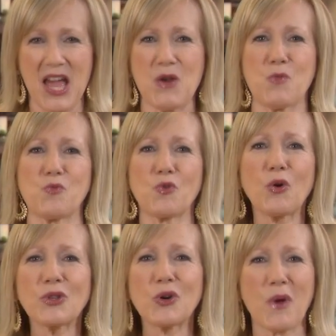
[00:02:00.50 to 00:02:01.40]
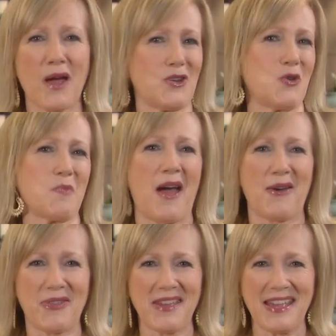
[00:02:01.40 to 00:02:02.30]
and roll it around in your
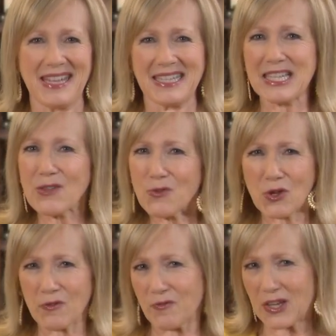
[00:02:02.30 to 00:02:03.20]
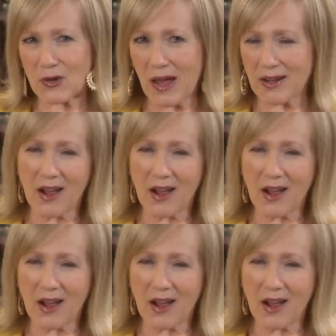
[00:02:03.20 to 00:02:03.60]
mouth and see if you can figure out